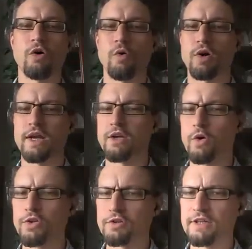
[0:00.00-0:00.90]
or an
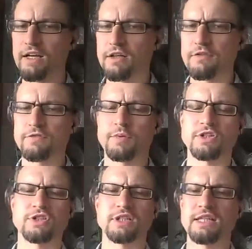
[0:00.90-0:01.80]
older narrative,
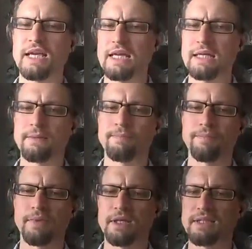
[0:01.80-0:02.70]
which today
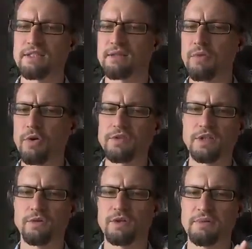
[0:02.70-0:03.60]
tends to
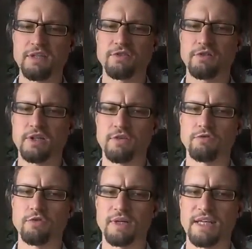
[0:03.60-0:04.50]
mostly only be a certain kind of
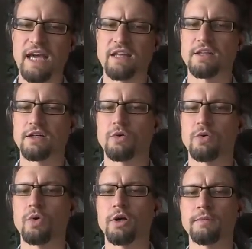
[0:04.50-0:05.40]
Roman Catholic
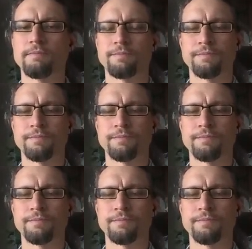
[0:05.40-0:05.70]
or